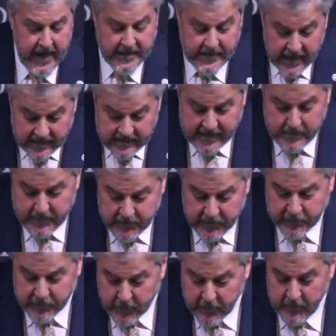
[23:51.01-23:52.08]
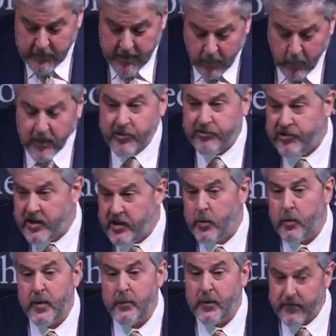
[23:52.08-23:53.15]
and nothing but the truth about what a
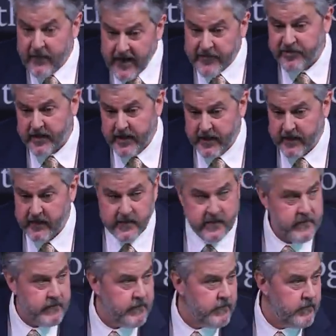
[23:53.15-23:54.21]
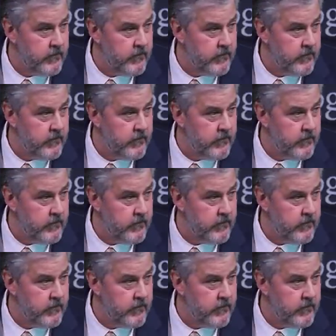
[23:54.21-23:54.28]
genuine profession is.